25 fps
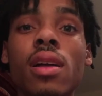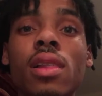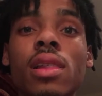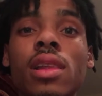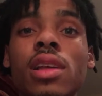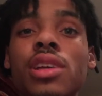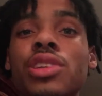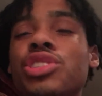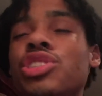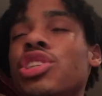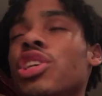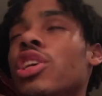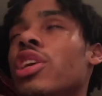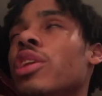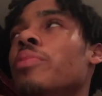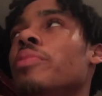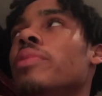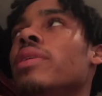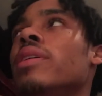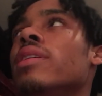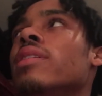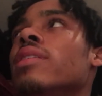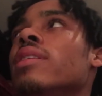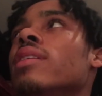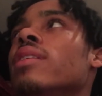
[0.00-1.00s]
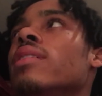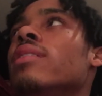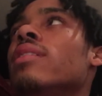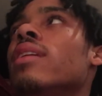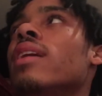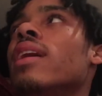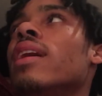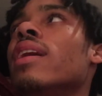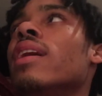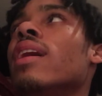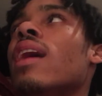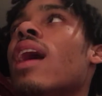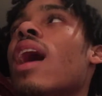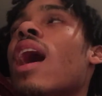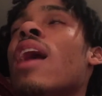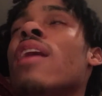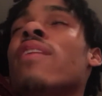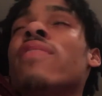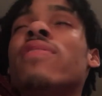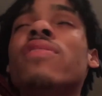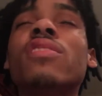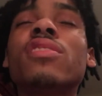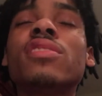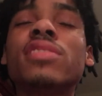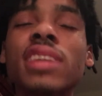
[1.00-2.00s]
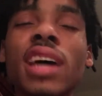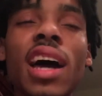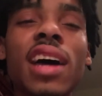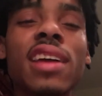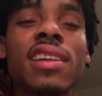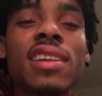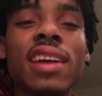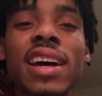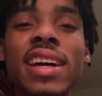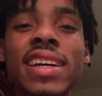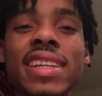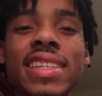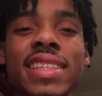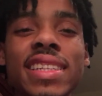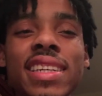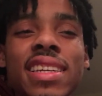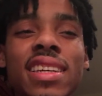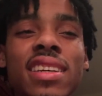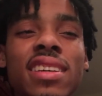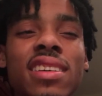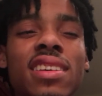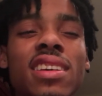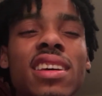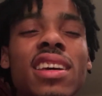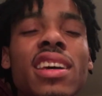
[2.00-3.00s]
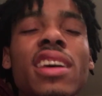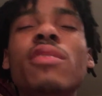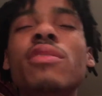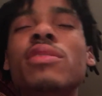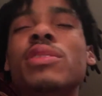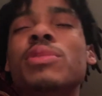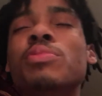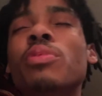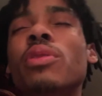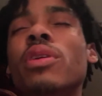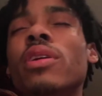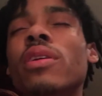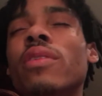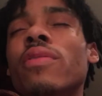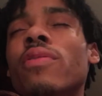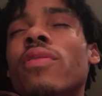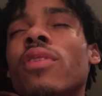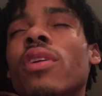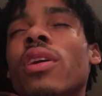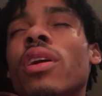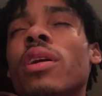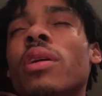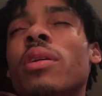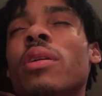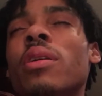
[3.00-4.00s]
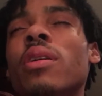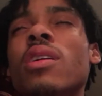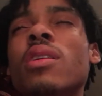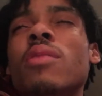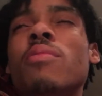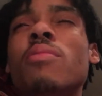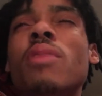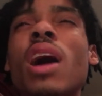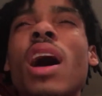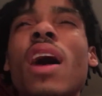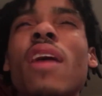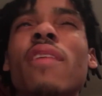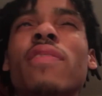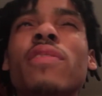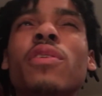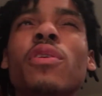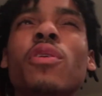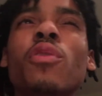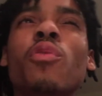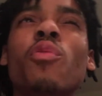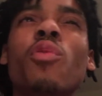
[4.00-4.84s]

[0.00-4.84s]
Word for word: legitimately, like, at first I liked it. It was pretty fun. But after a